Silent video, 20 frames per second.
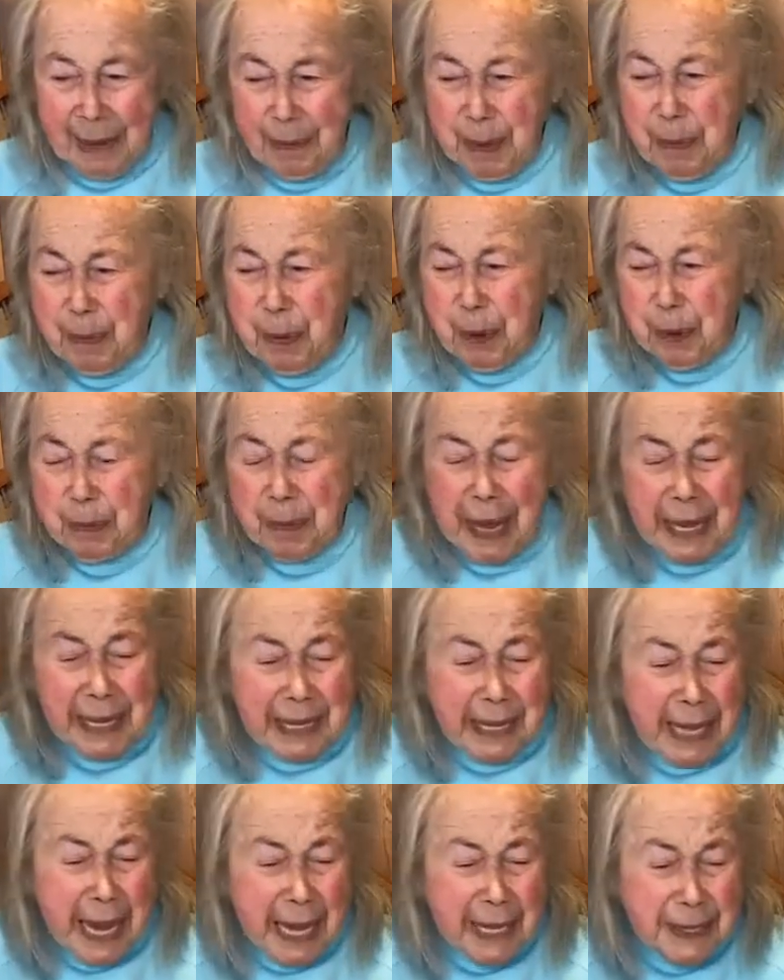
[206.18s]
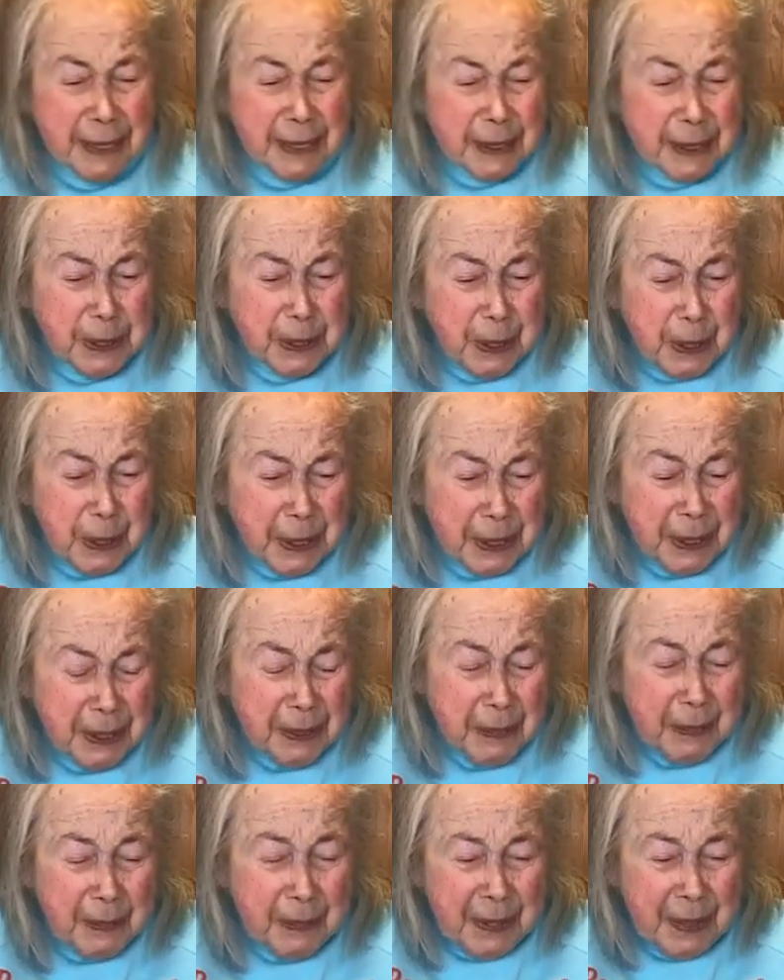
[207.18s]
Let me put my glasses
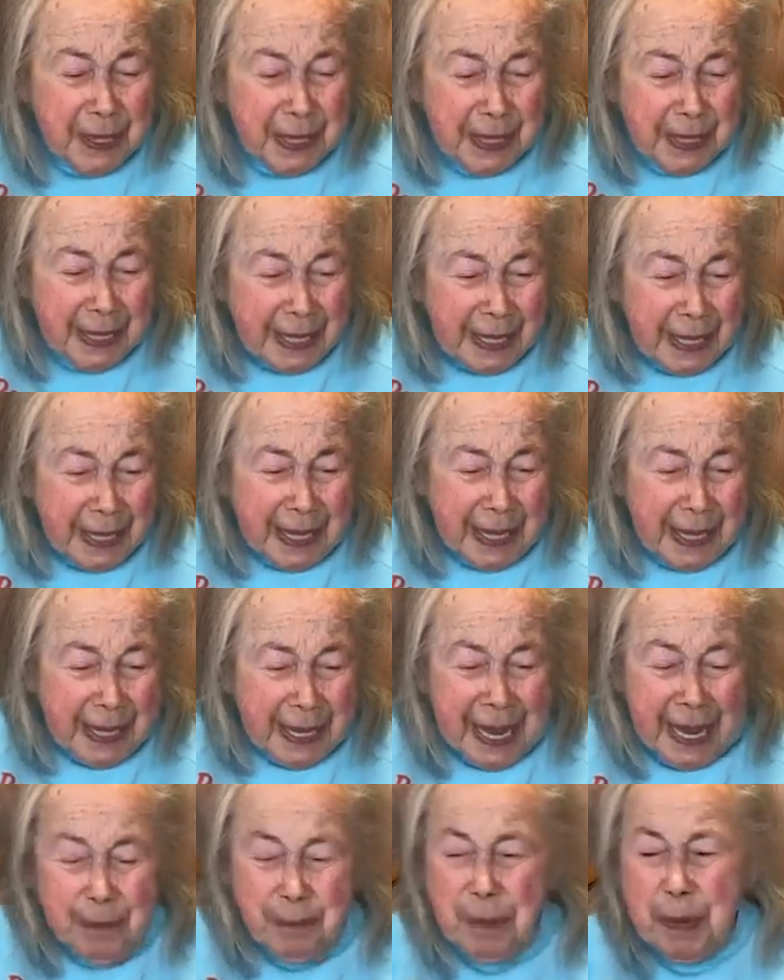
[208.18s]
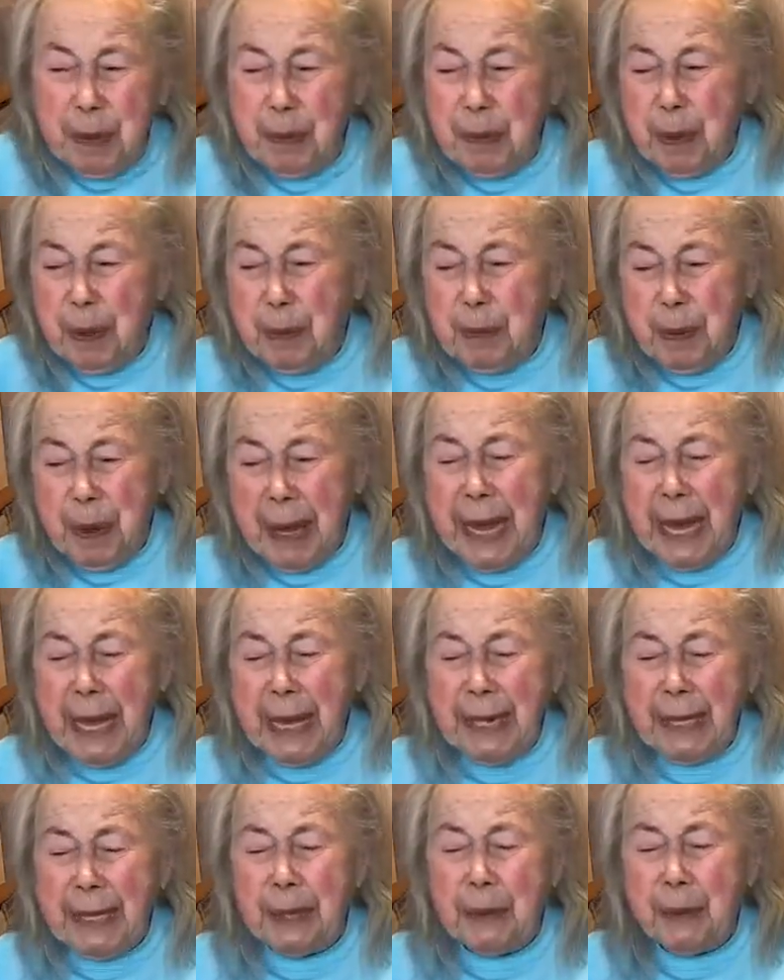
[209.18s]
on and be
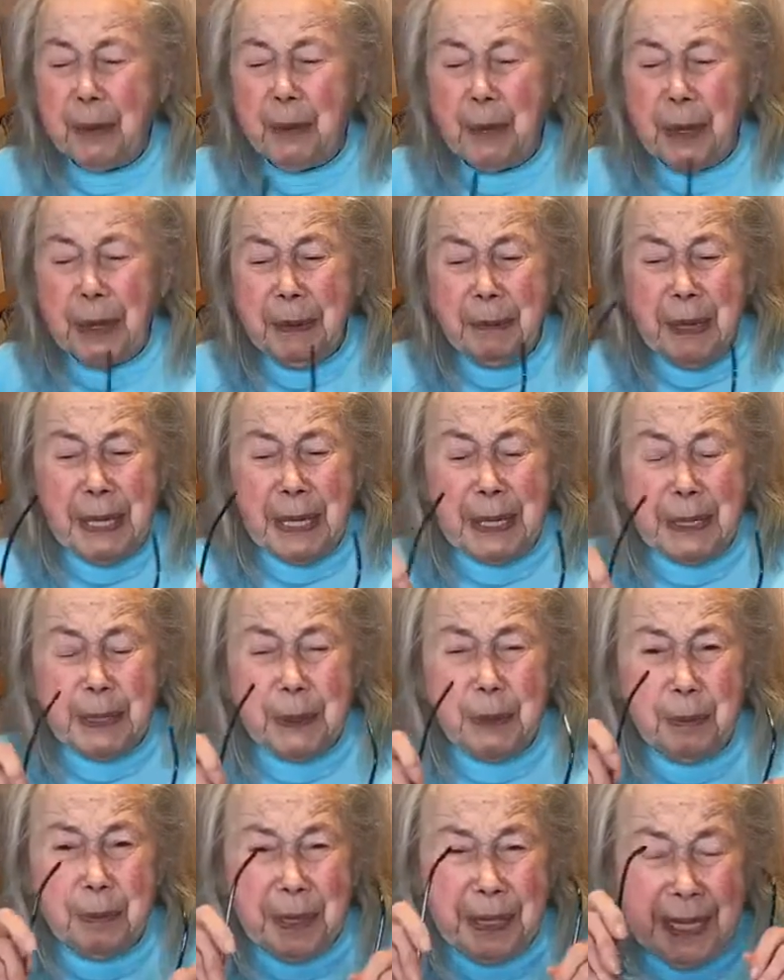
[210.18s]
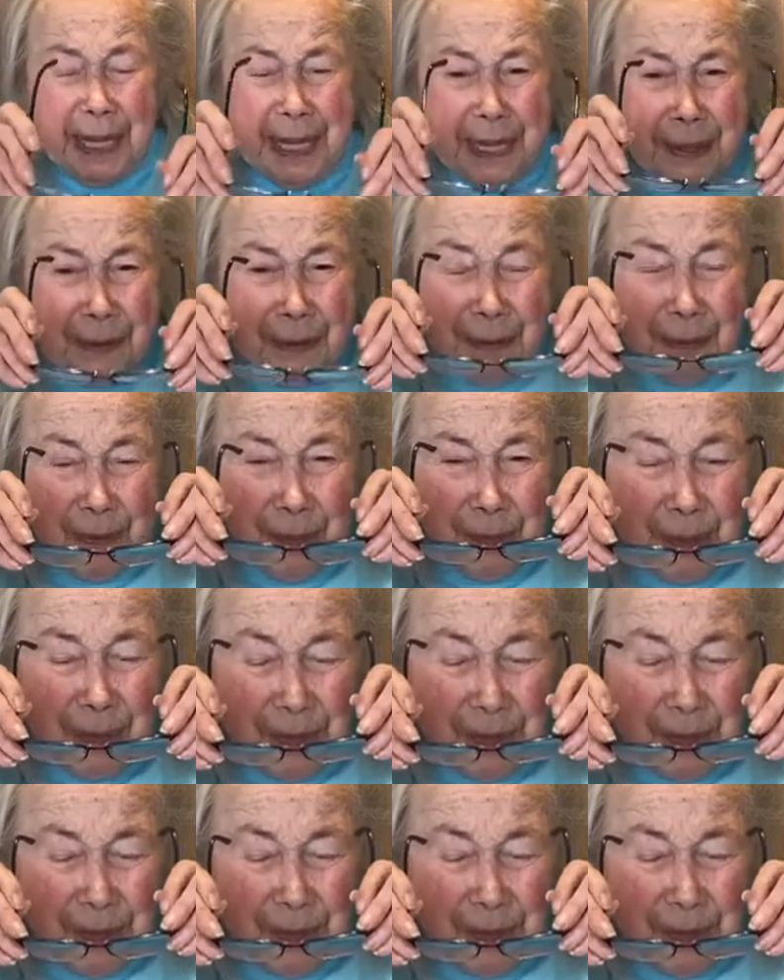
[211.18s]
prepared in 1 minute to begin.